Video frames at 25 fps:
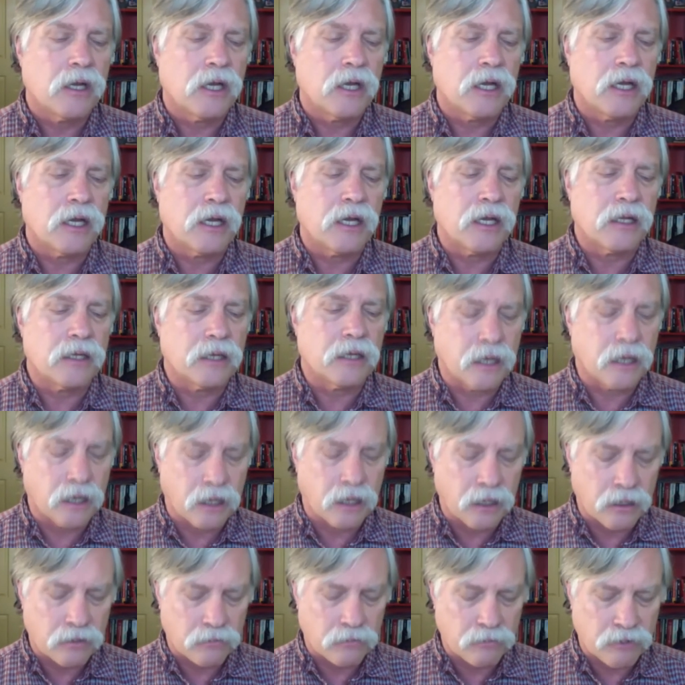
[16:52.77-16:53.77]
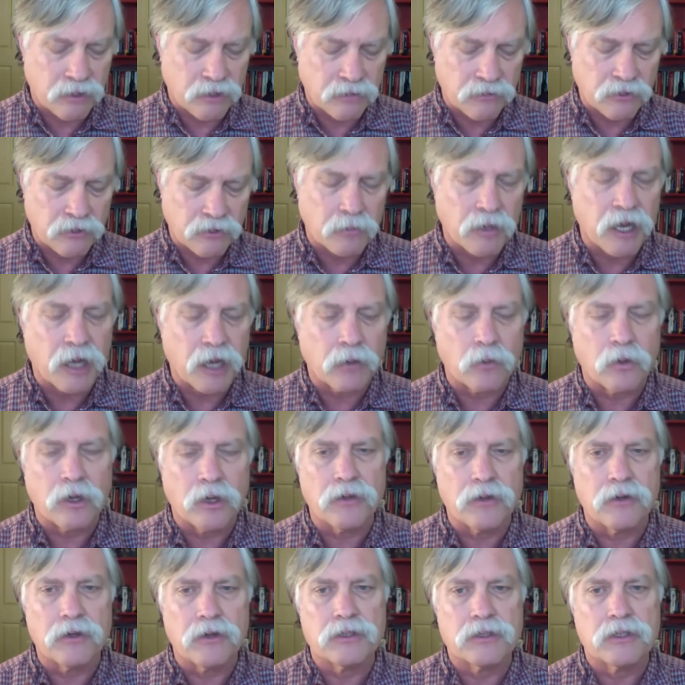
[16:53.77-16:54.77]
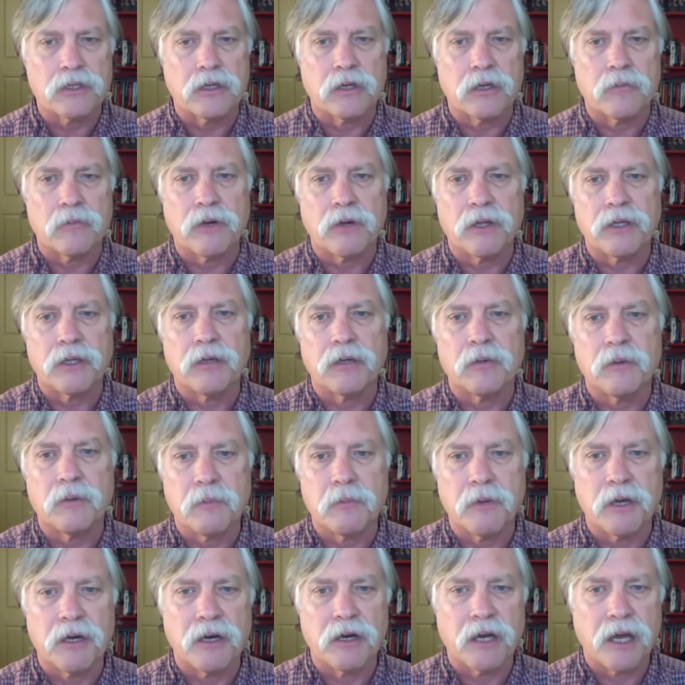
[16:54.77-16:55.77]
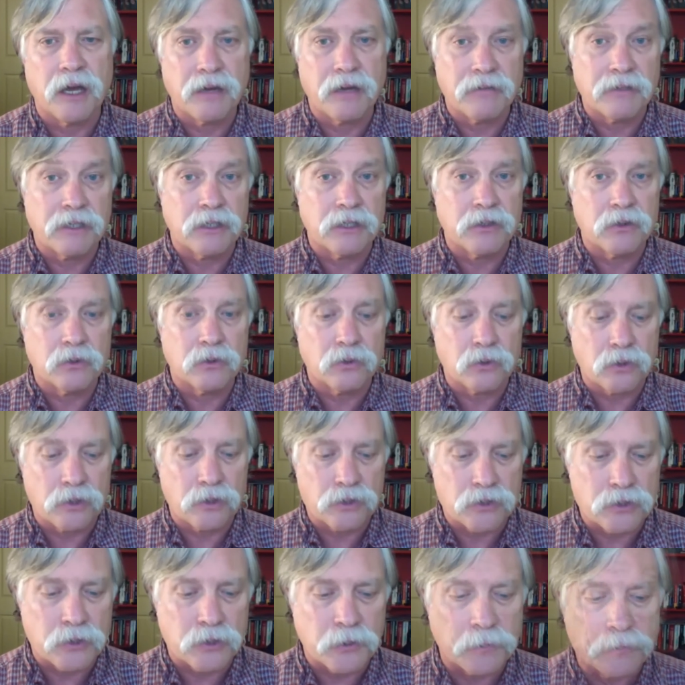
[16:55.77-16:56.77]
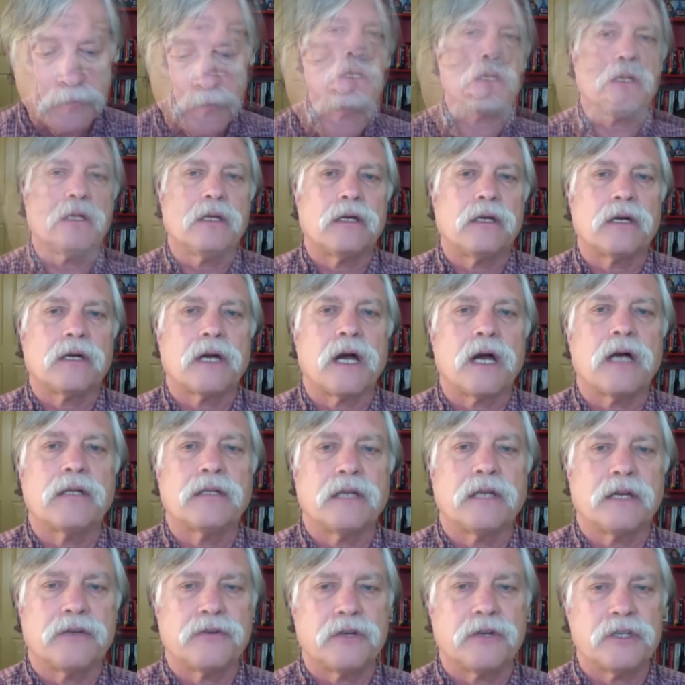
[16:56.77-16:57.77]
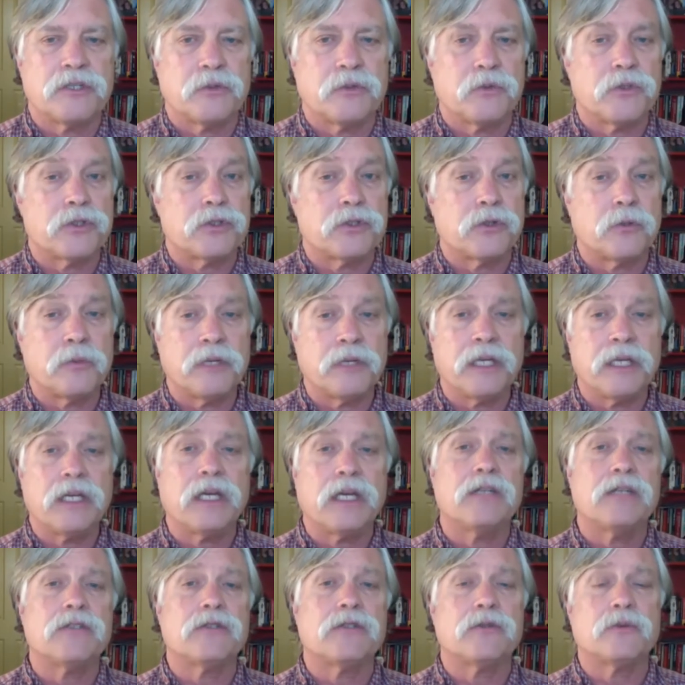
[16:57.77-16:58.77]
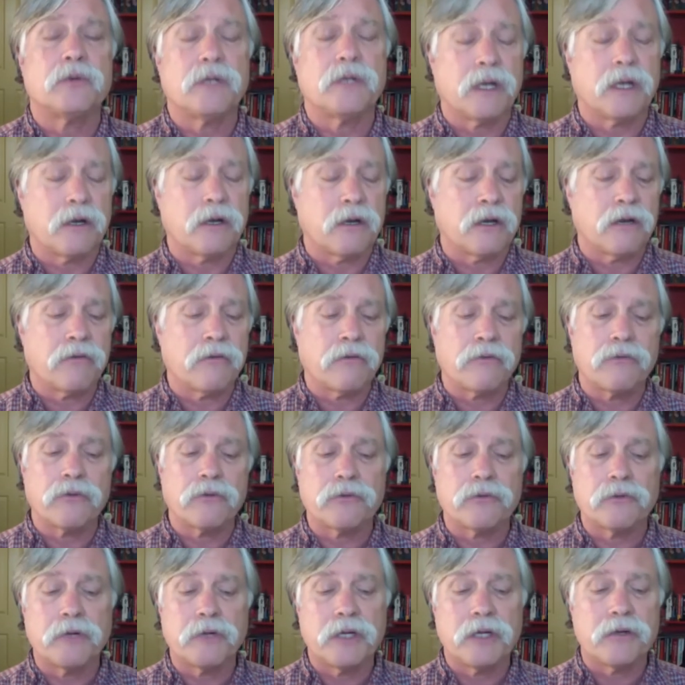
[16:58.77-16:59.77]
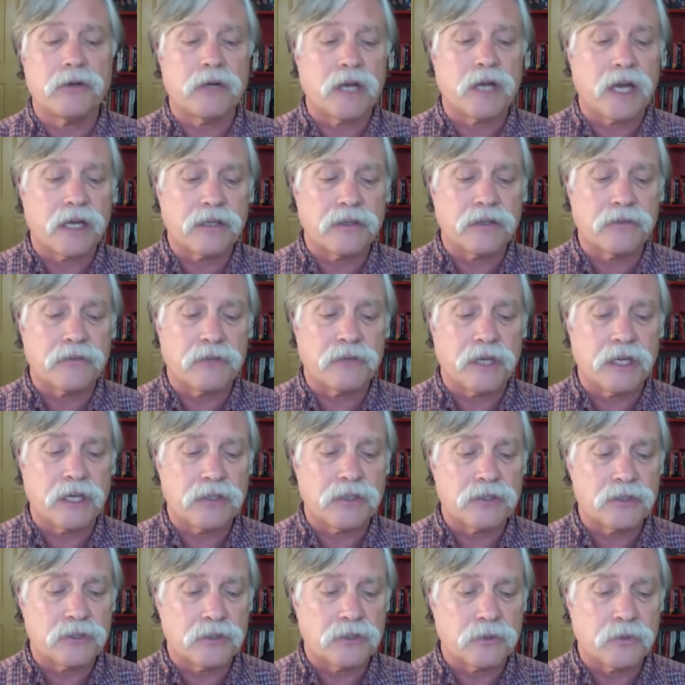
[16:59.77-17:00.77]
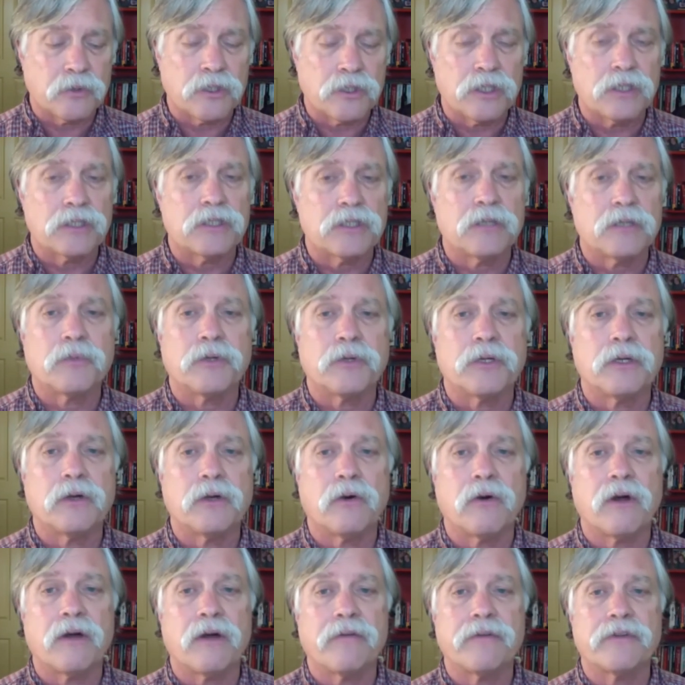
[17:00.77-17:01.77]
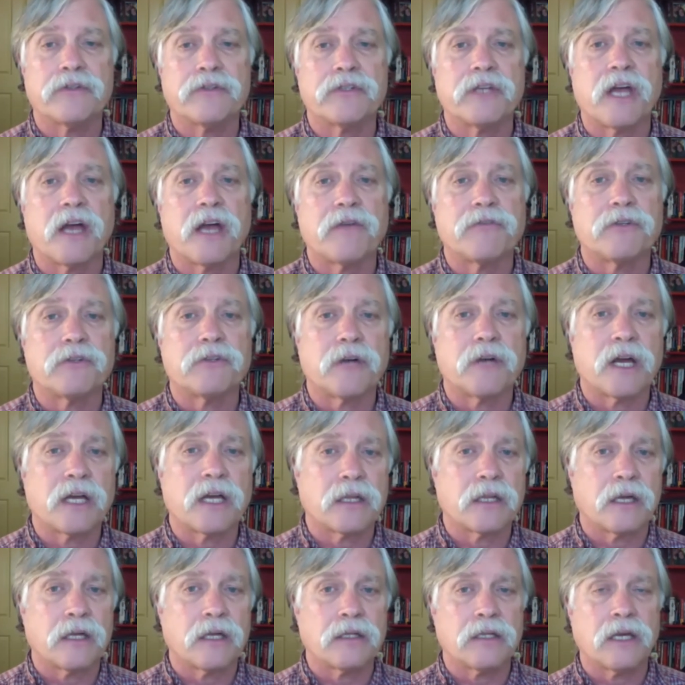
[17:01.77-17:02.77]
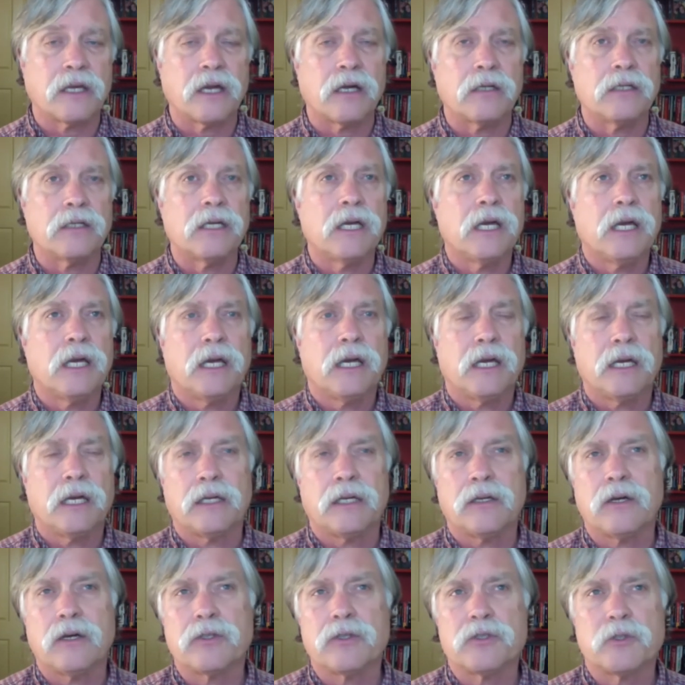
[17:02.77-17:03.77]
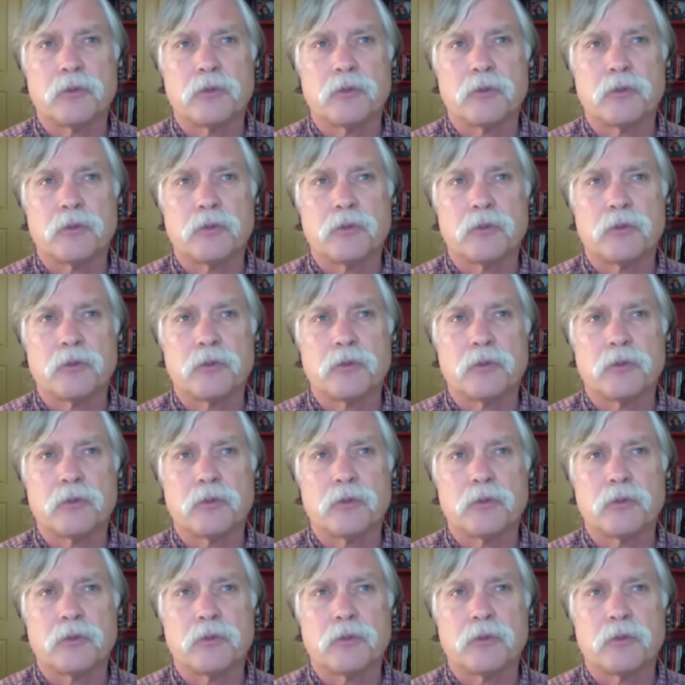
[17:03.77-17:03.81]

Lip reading: And given the bad weather, it's probably going to be better to have it indoors. So contact tracing, with so many cases, we now have over 300 active cases, and we just simply don't have the staff to track that down. And also,